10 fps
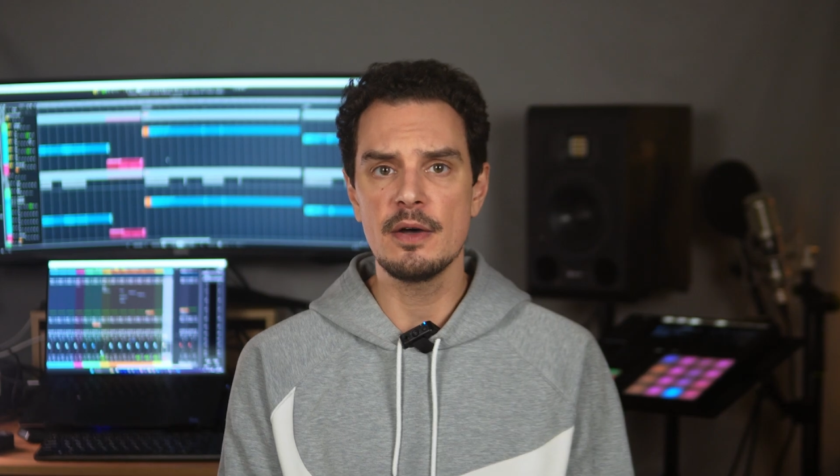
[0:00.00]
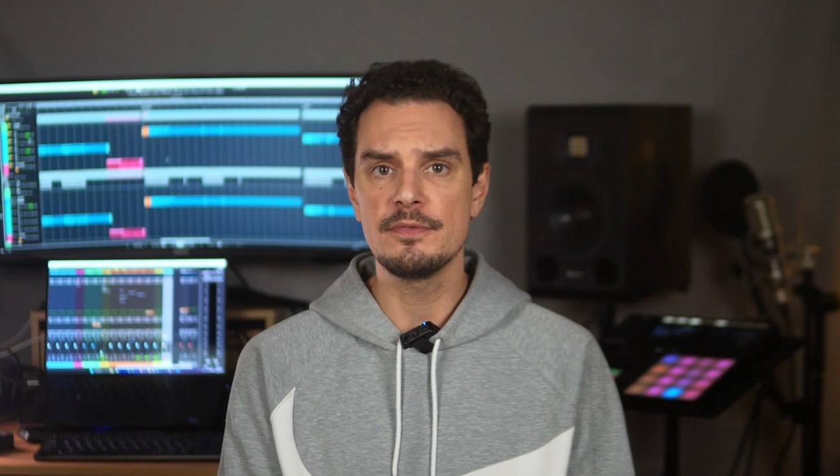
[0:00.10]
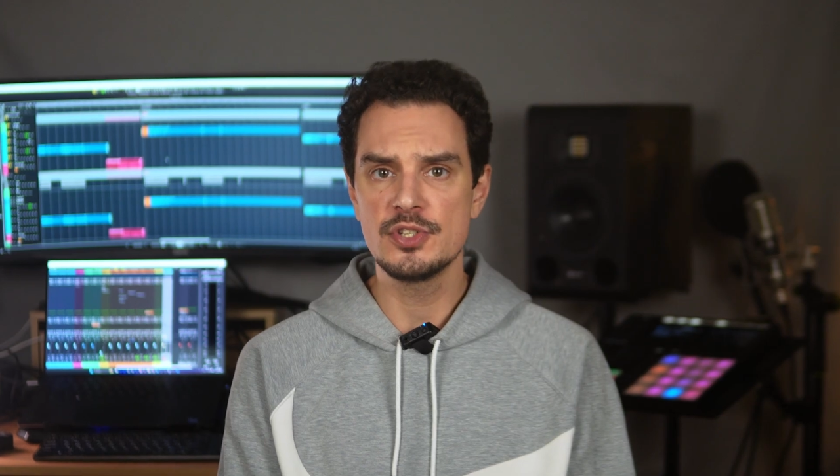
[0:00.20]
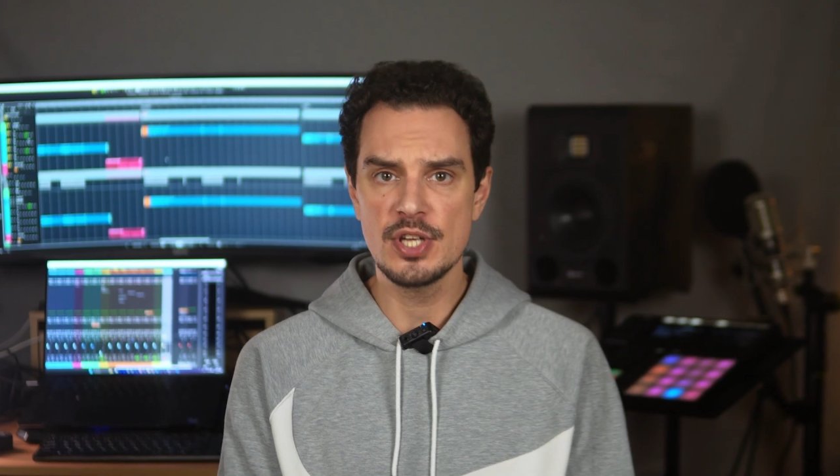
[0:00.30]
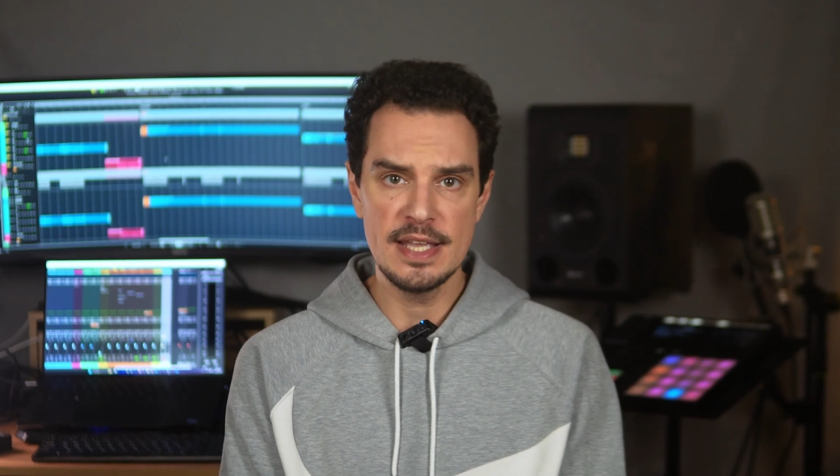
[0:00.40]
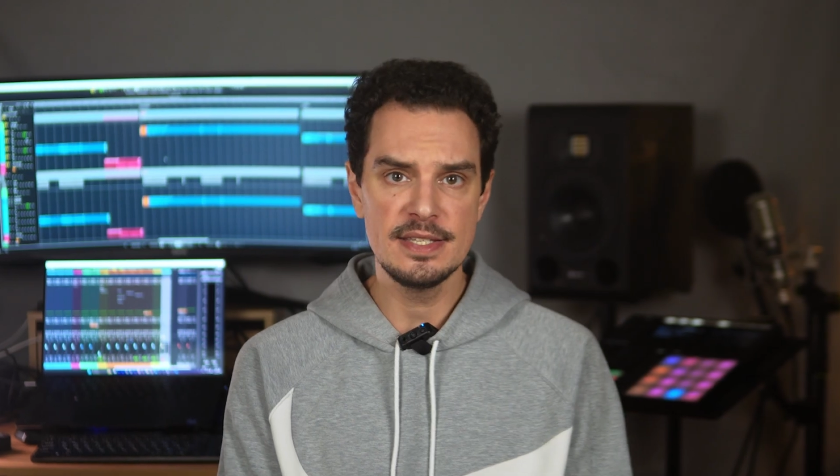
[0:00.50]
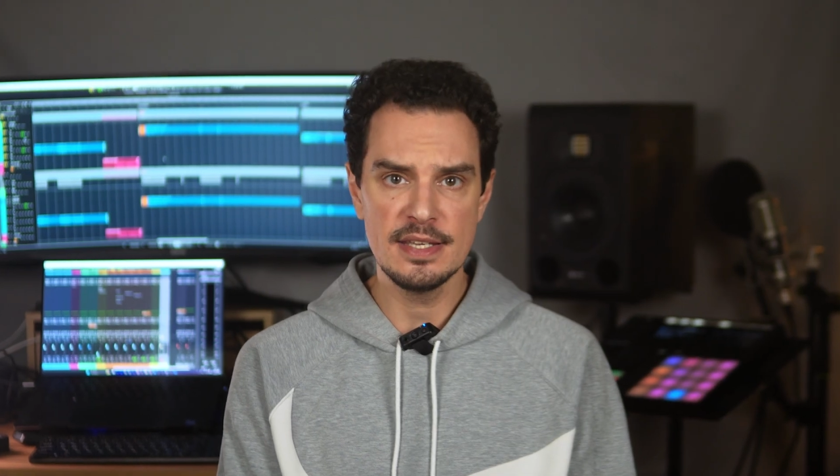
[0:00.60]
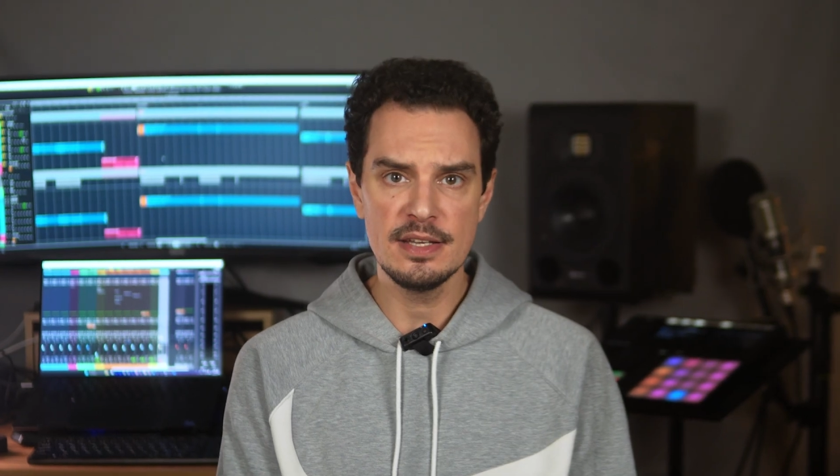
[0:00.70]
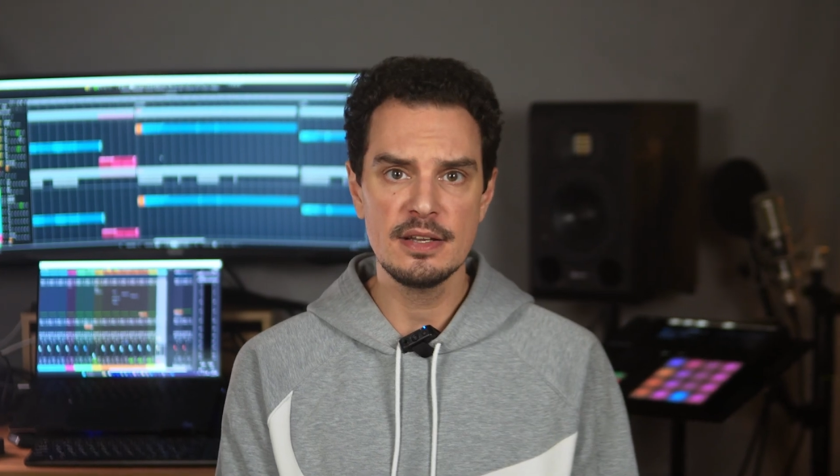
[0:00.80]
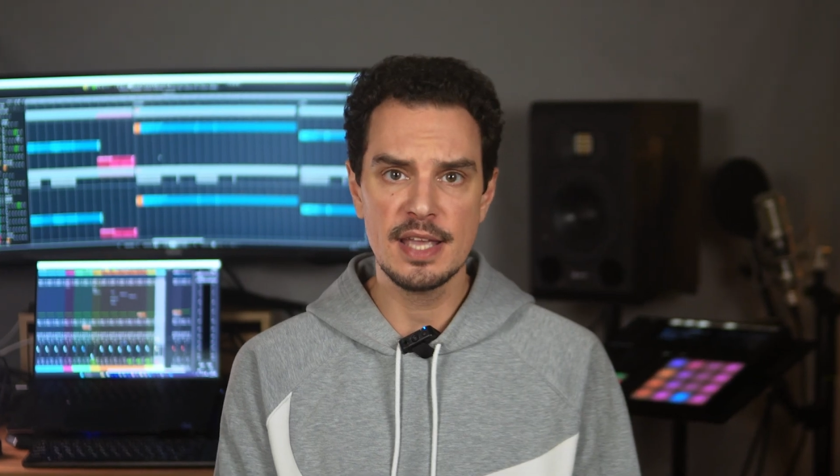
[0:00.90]
of
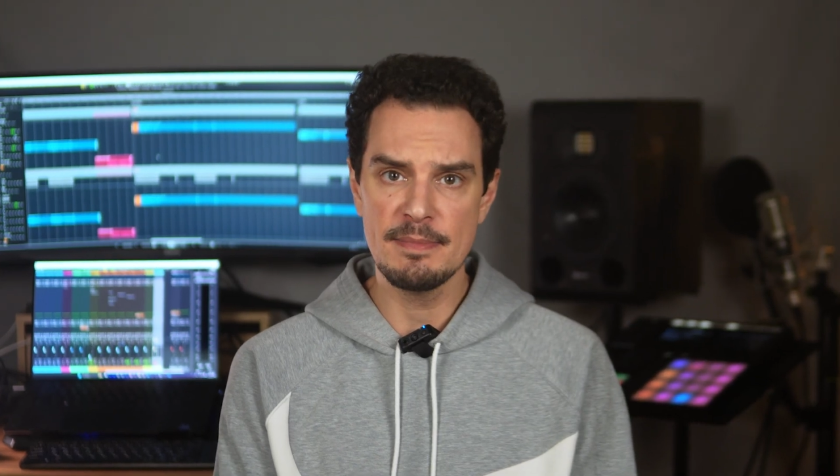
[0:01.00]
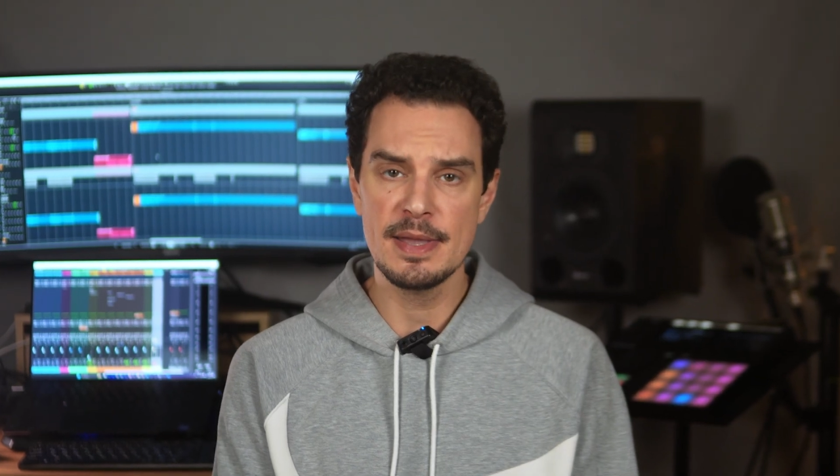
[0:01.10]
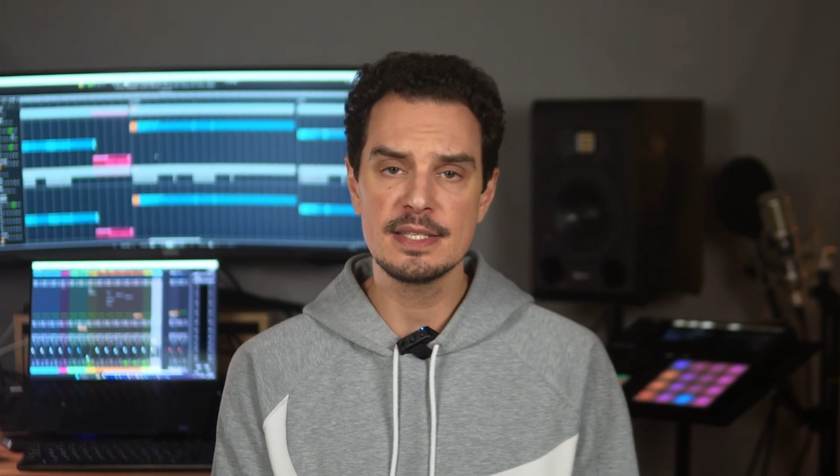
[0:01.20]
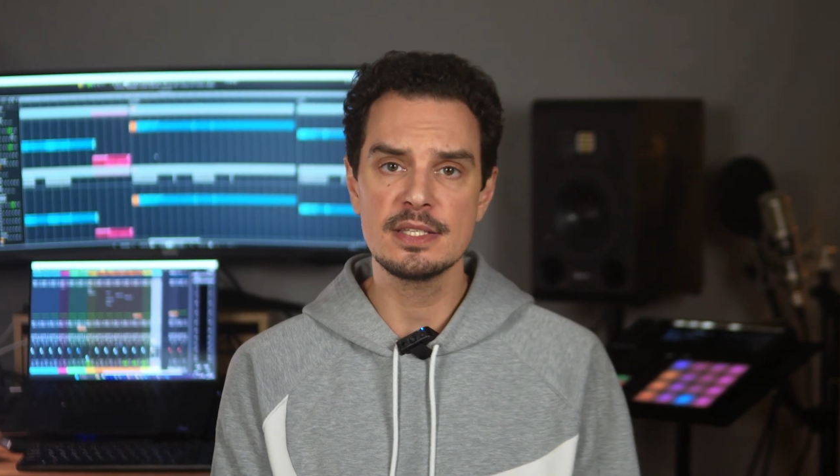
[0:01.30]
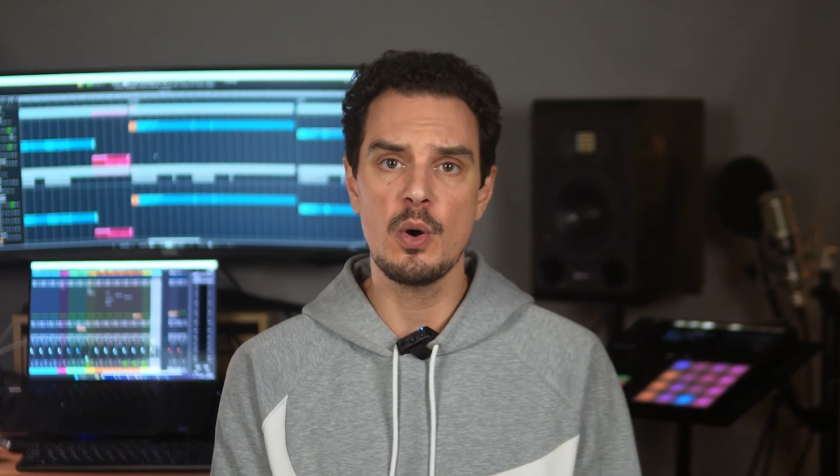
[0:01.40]
chasing gimmicks